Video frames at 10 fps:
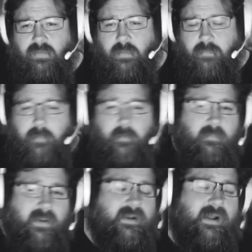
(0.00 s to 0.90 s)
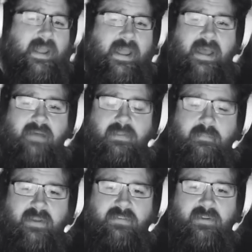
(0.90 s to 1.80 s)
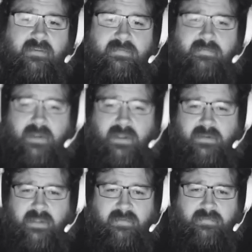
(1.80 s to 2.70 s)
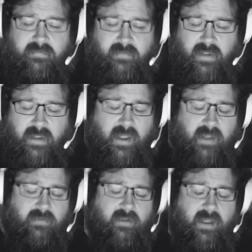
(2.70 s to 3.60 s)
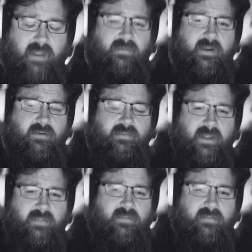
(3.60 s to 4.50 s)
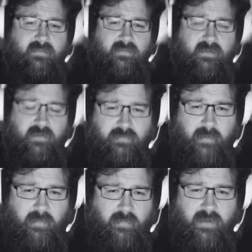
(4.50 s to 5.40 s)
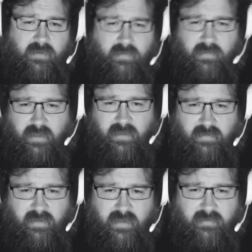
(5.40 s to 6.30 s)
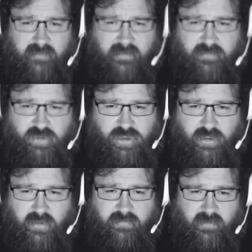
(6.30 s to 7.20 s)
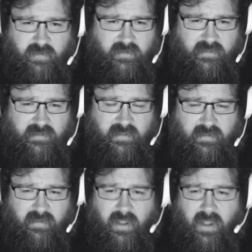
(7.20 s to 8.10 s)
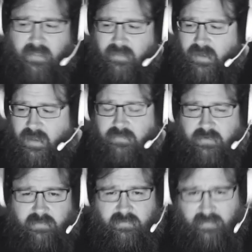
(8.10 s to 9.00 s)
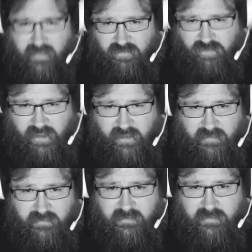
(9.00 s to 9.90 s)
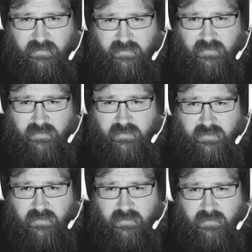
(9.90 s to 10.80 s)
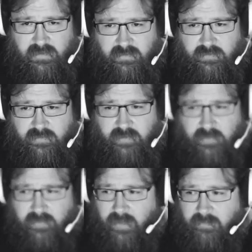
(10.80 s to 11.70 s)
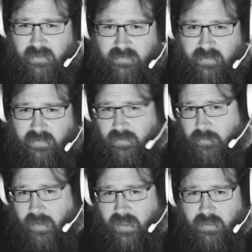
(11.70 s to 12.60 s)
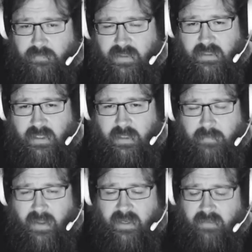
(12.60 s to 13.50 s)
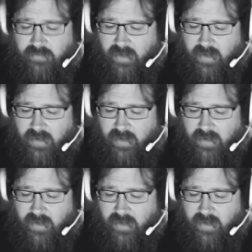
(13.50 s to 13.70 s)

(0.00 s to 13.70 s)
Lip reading: the people might not have the best of life, accidental death and dismemberment, or any kind of life insurance or anything like that covers that child. So that means that they're paying completely out of pocket for